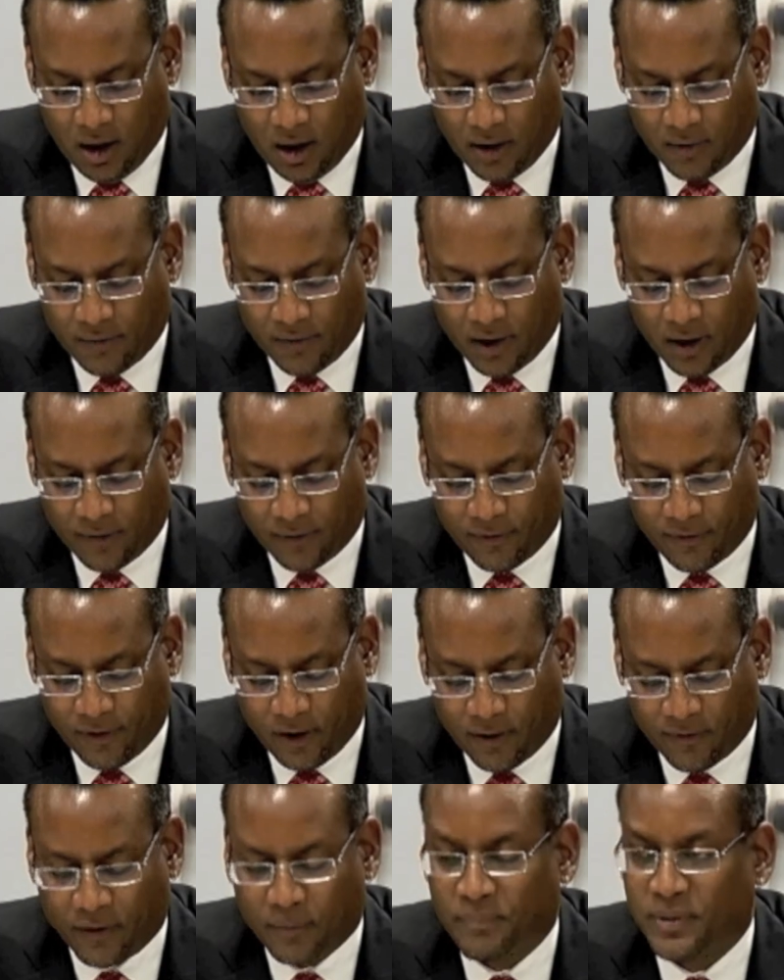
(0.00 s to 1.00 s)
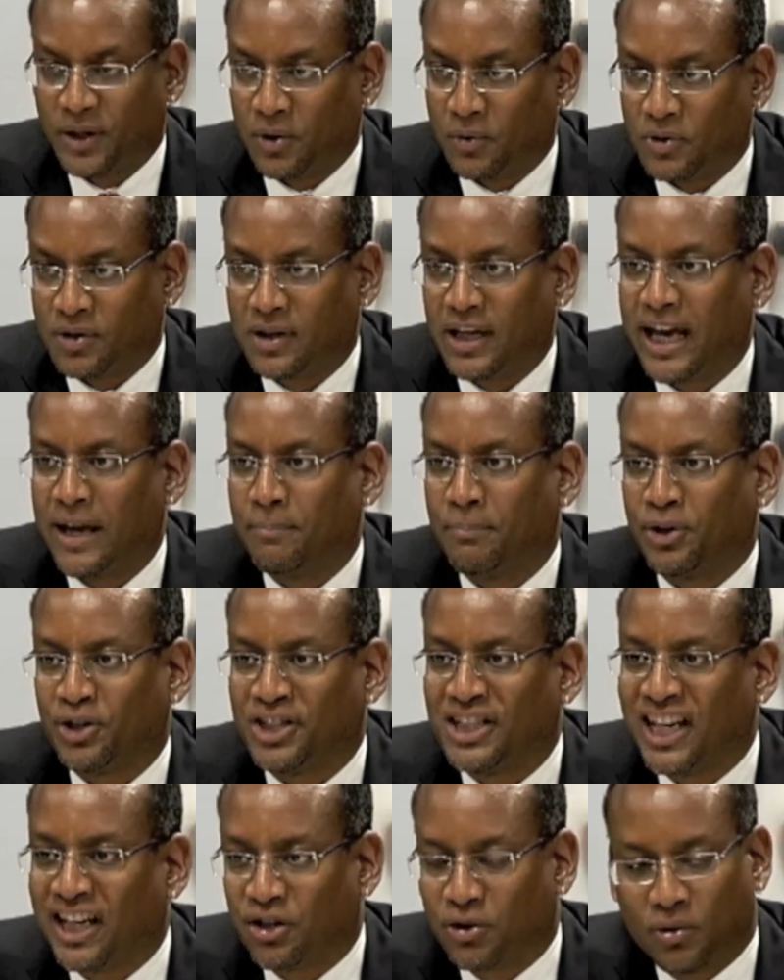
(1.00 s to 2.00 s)
abuse, and
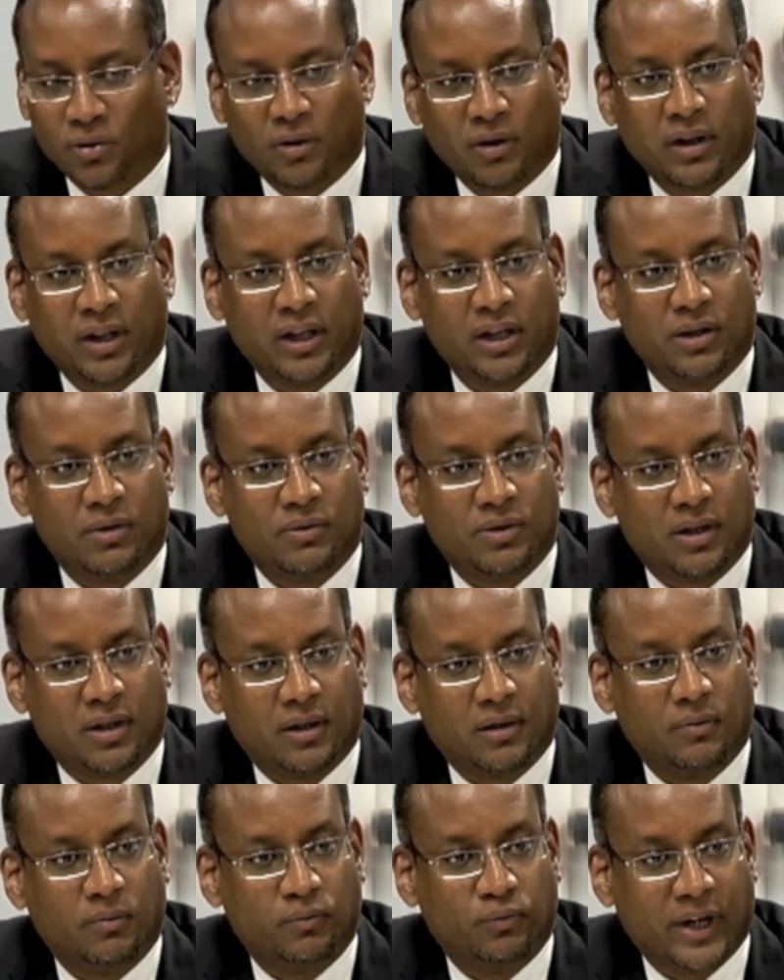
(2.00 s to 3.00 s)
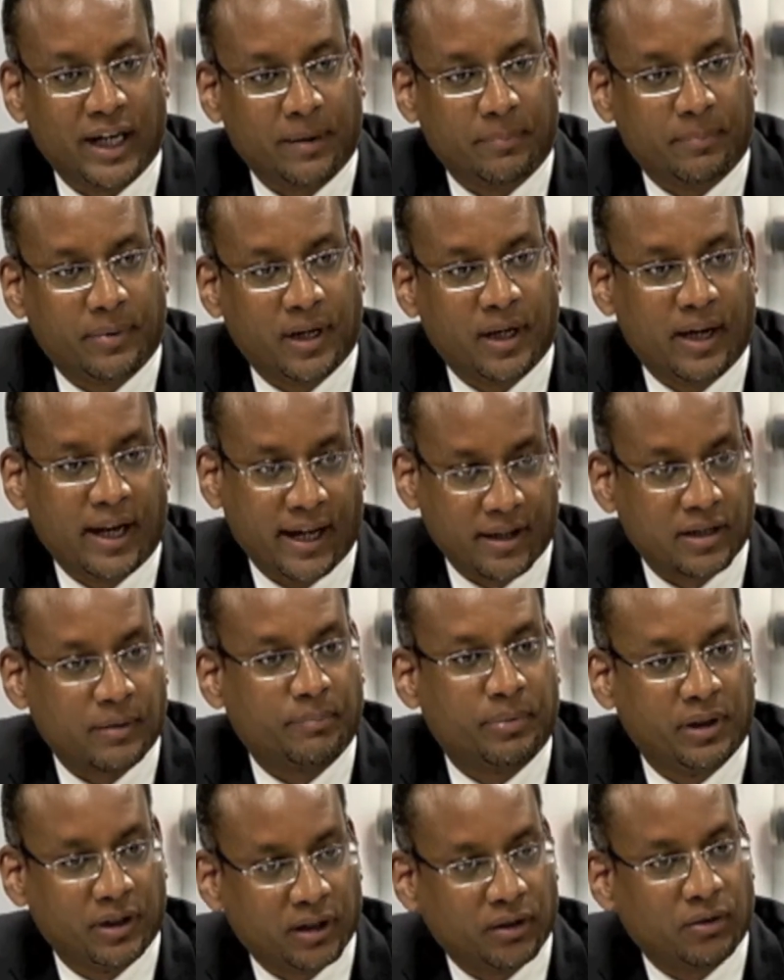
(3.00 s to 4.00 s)
particularly using rape as
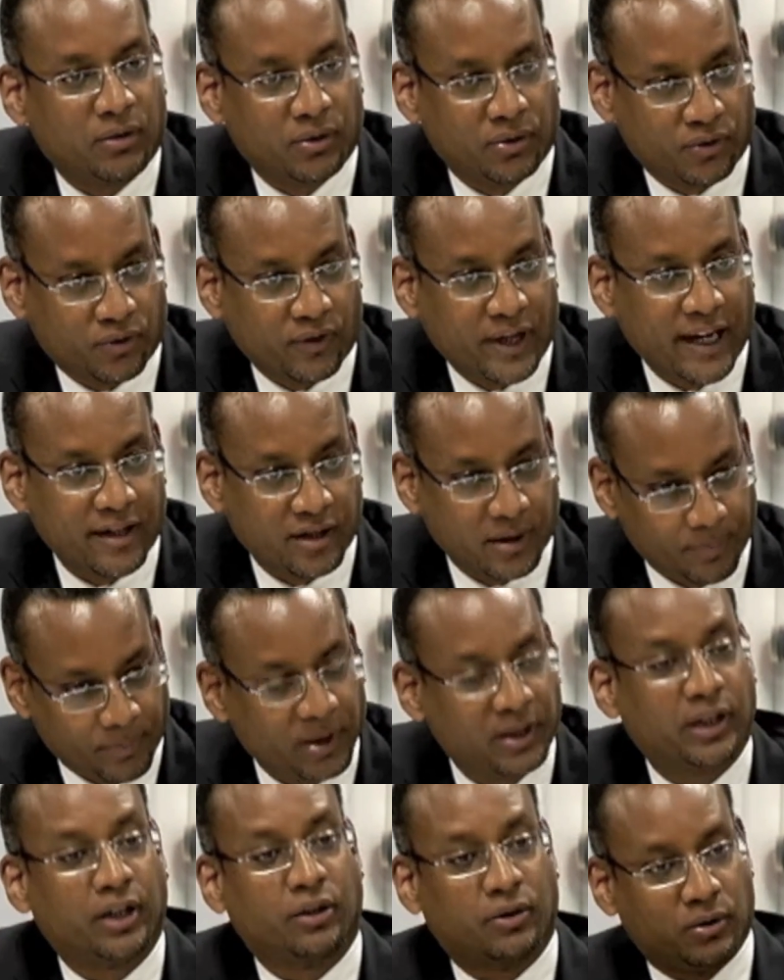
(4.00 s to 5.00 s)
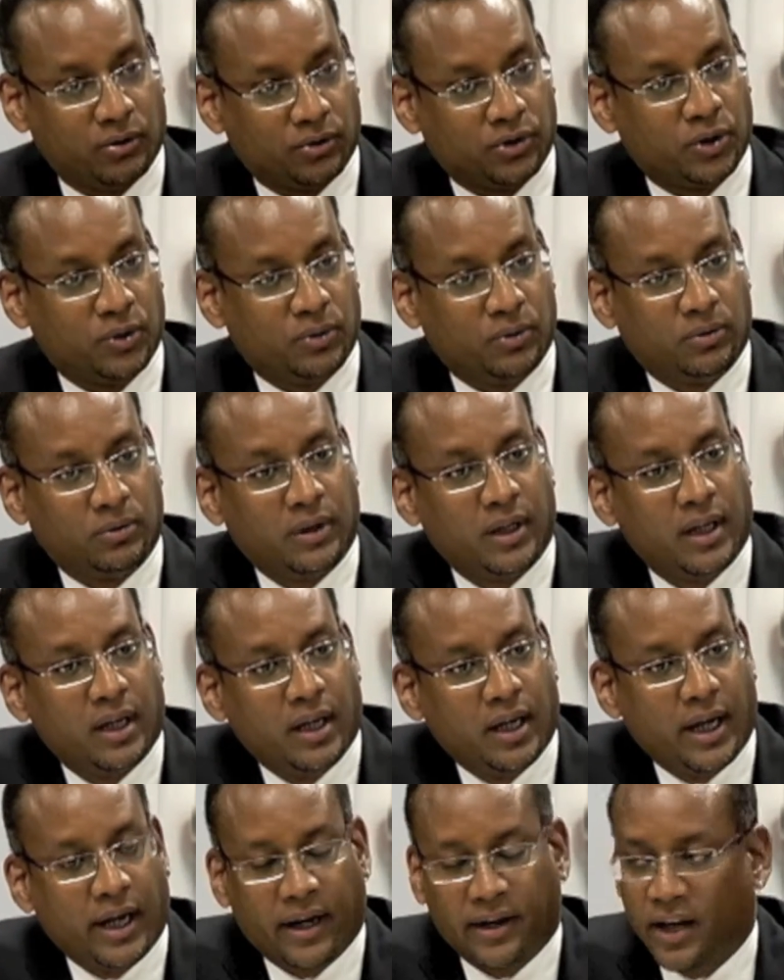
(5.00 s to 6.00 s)
a political tool,
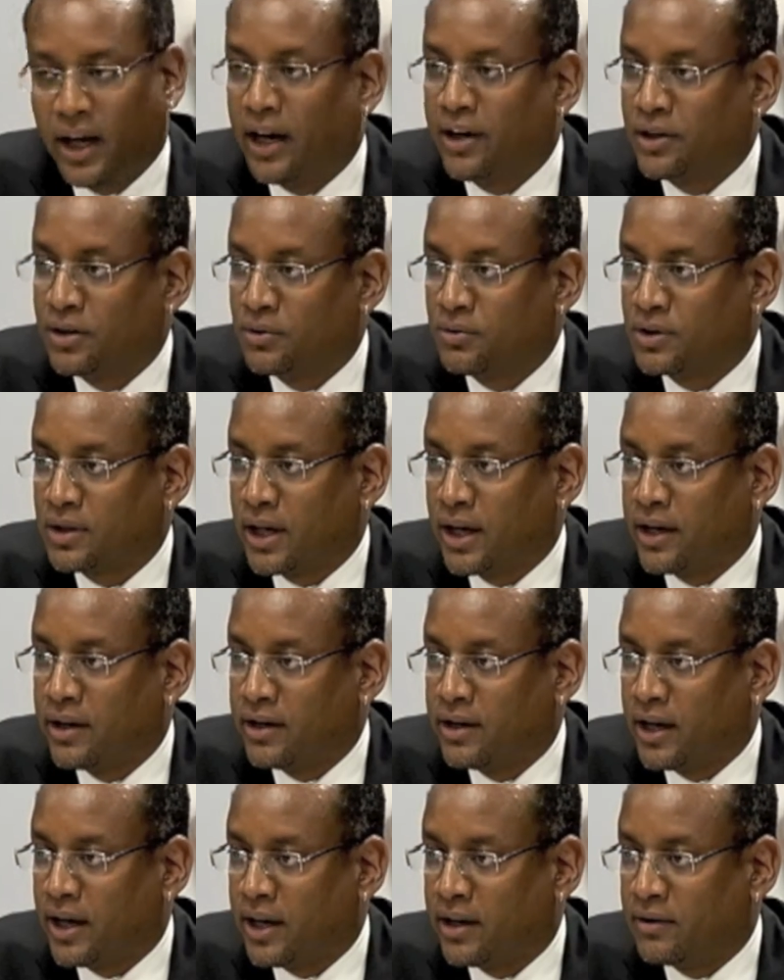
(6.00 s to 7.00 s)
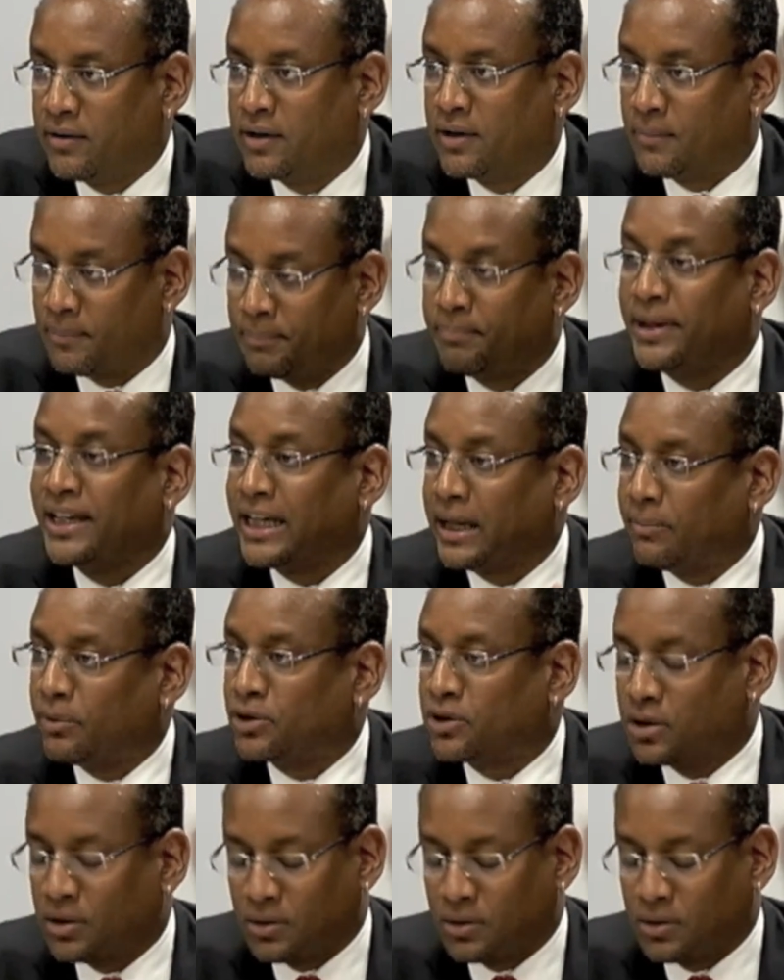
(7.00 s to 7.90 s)
and not use and being able